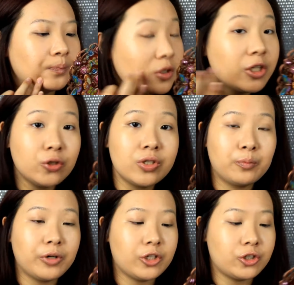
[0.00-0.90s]
You could use a
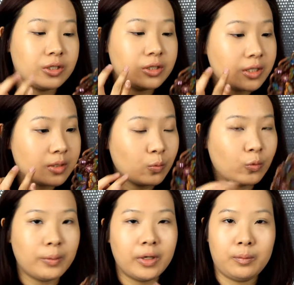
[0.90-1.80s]
brush and just
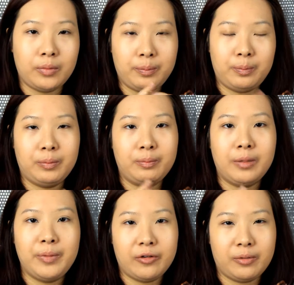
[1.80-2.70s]
warm it up
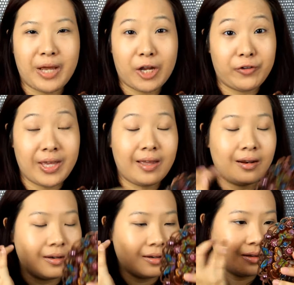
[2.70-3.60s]
a bit on the back of your
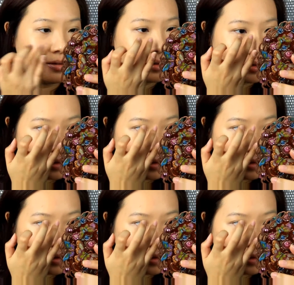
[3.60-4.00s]
hand and then